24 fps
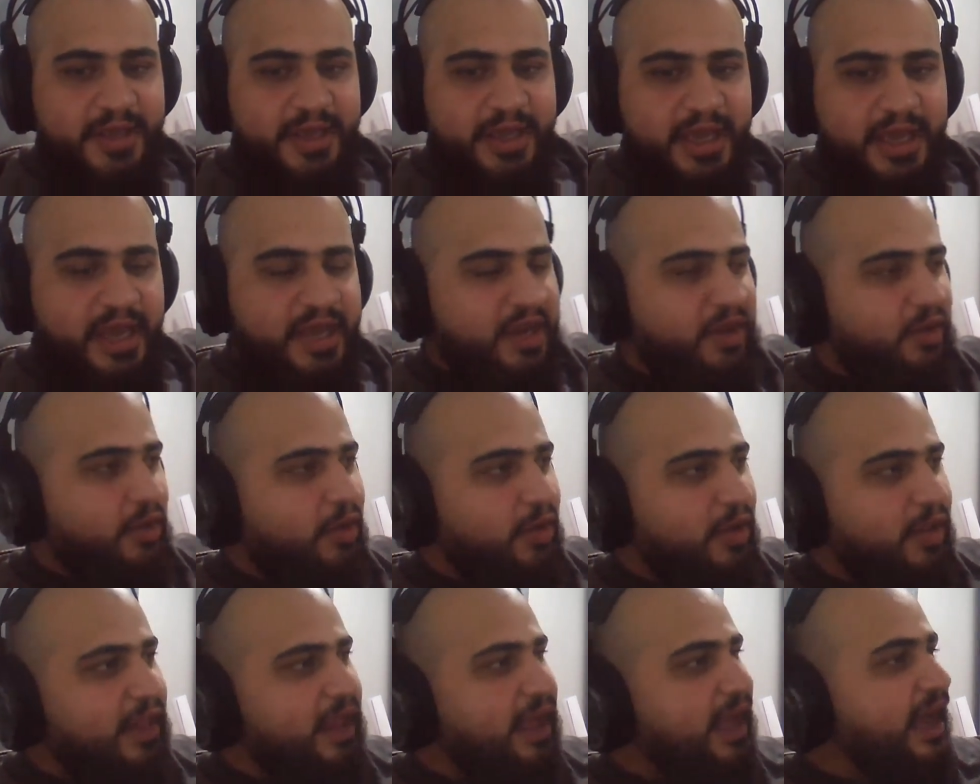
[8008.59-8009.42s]
and
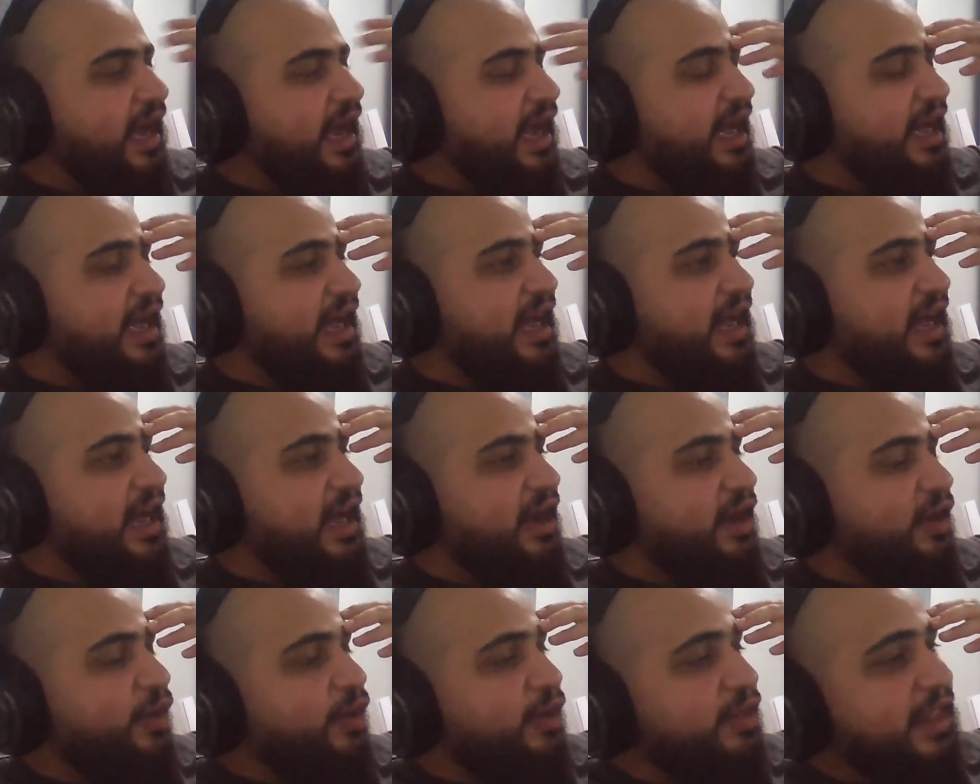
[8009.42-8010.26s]
all
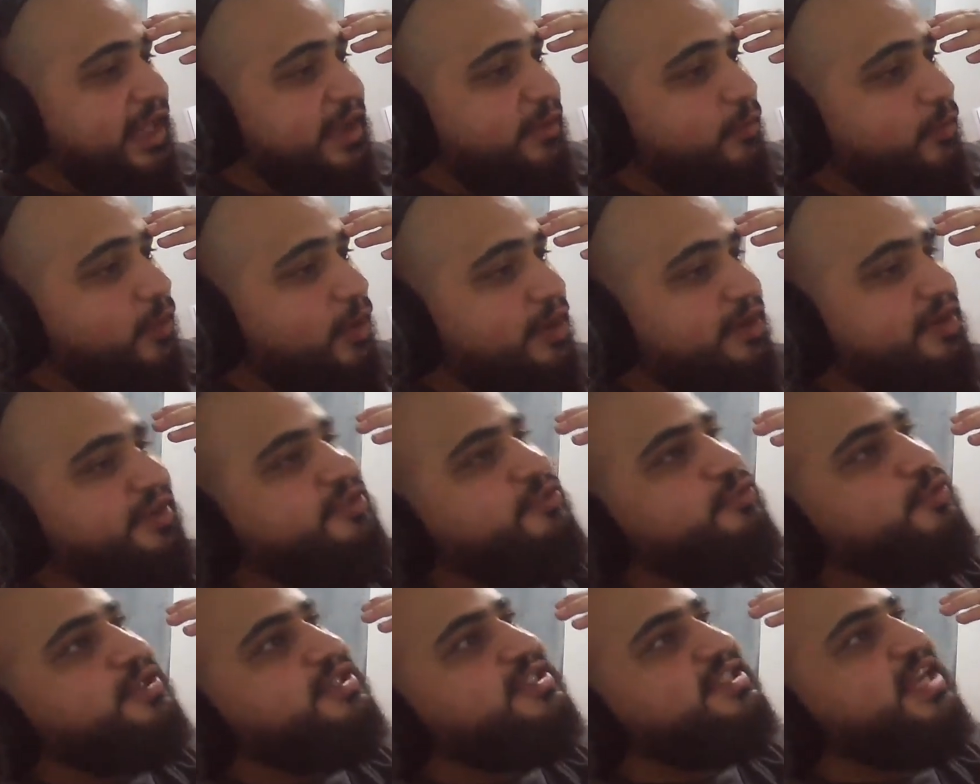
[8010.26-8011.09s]
I wanted
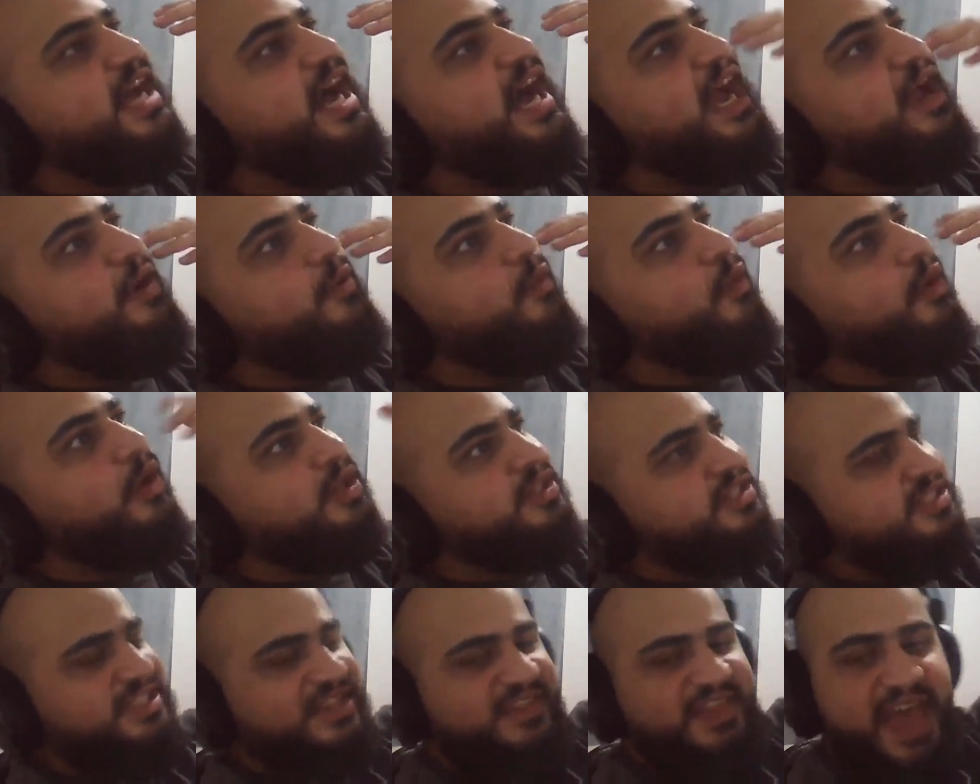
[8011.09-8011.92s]
was I
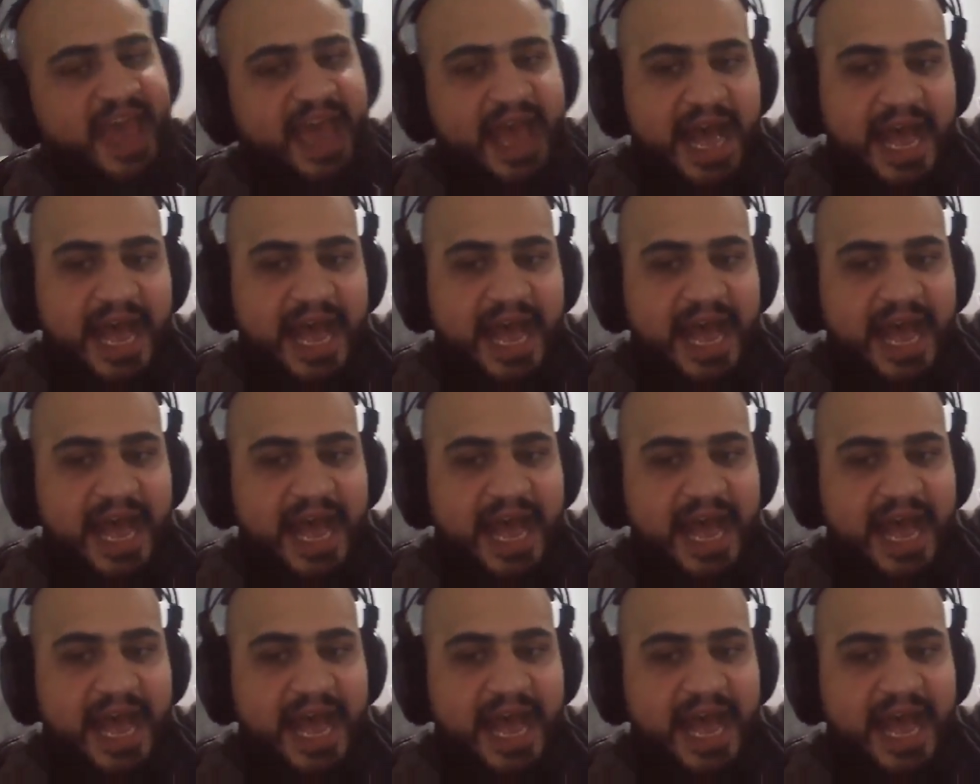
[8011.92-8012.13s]
want that,